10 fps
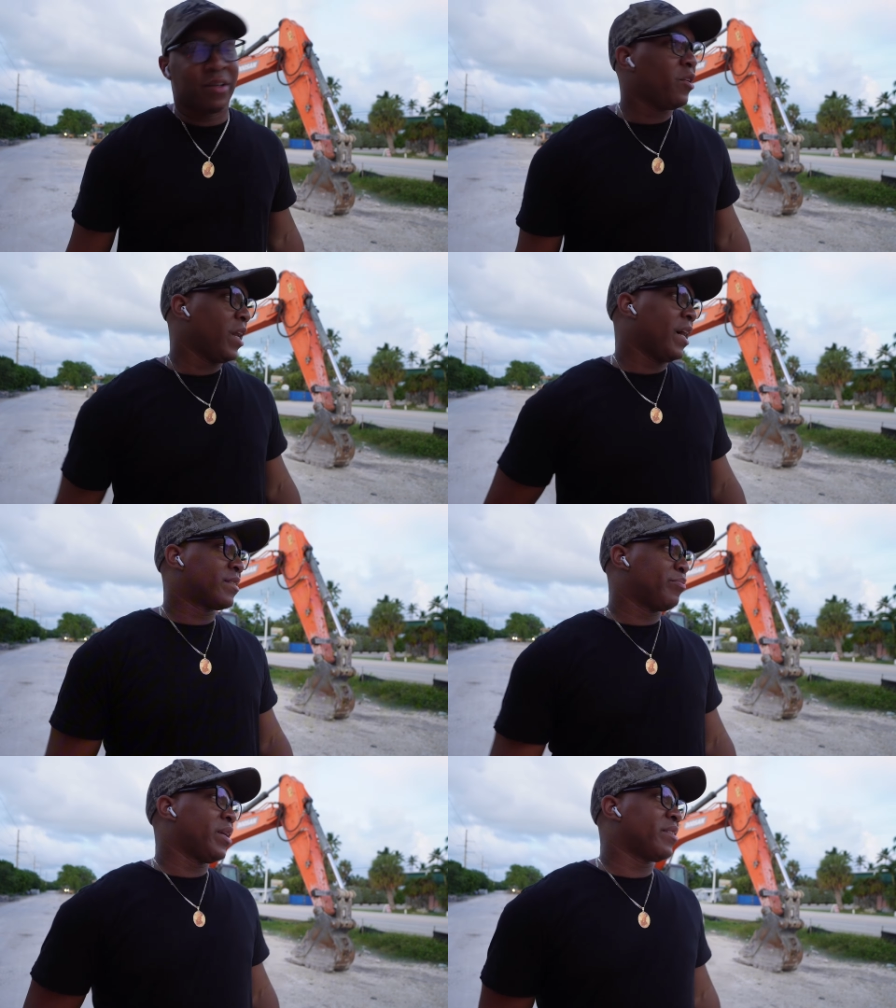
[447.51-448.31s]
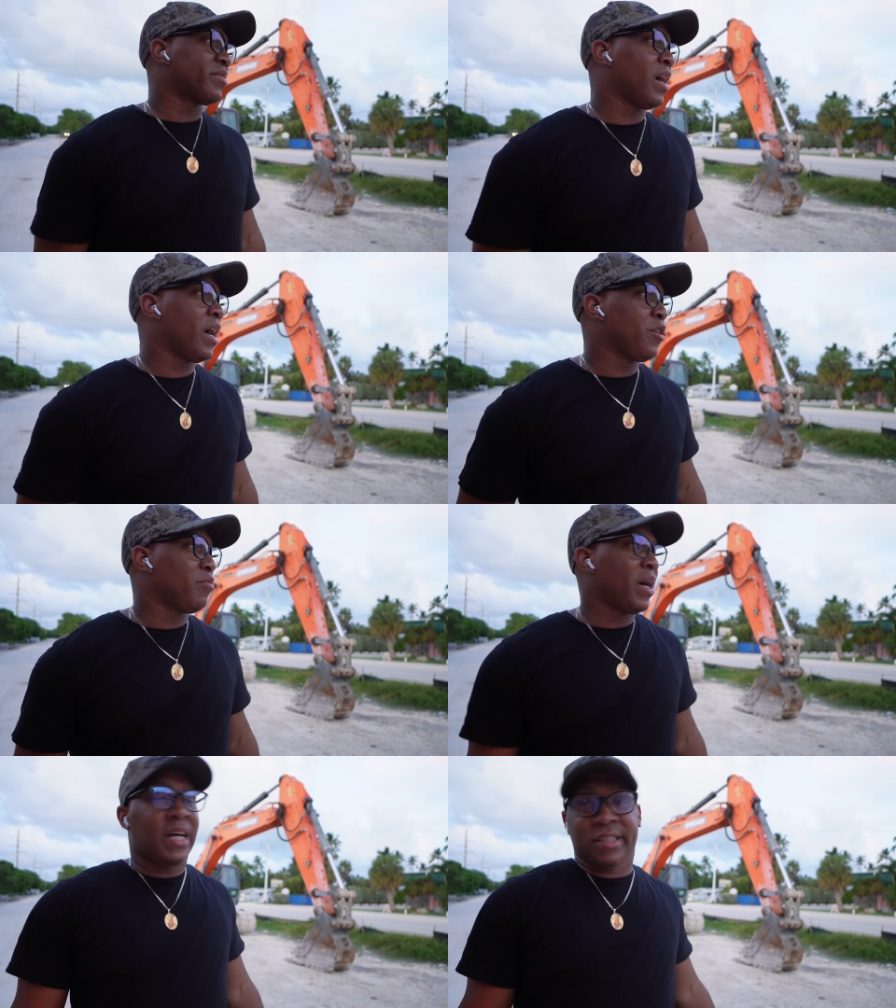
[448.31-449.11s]
So that's the plus side. You
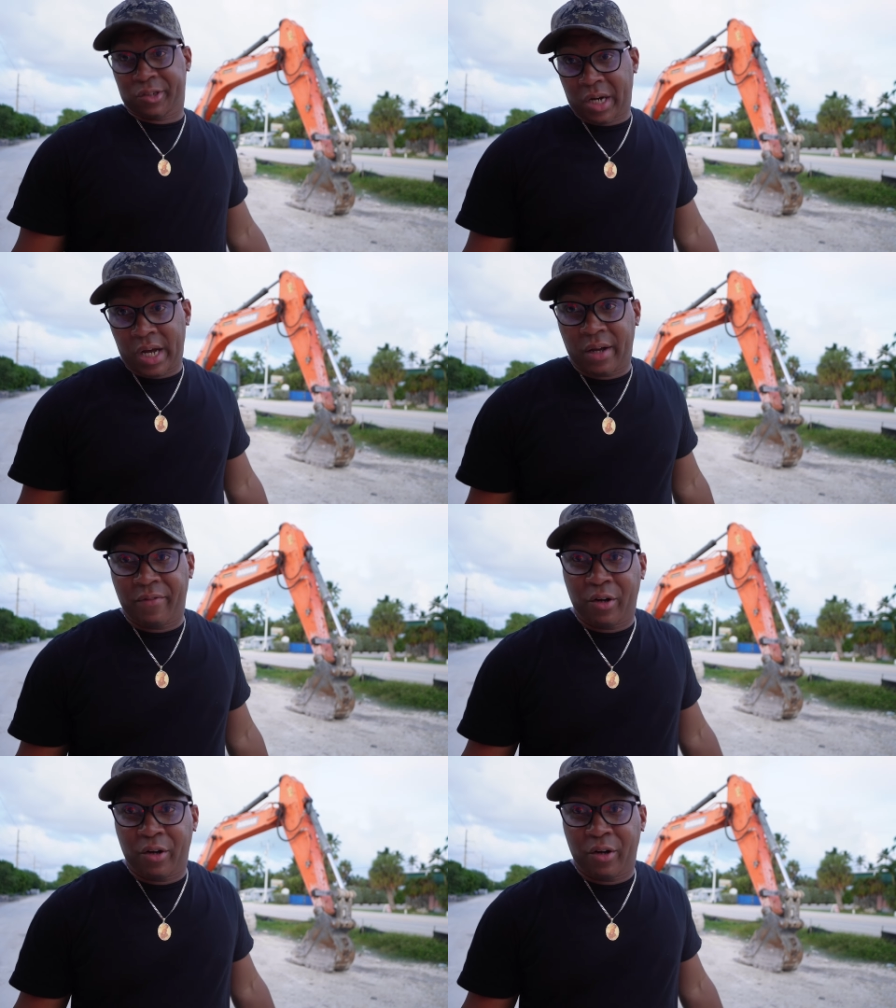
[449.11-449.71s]
might have to drive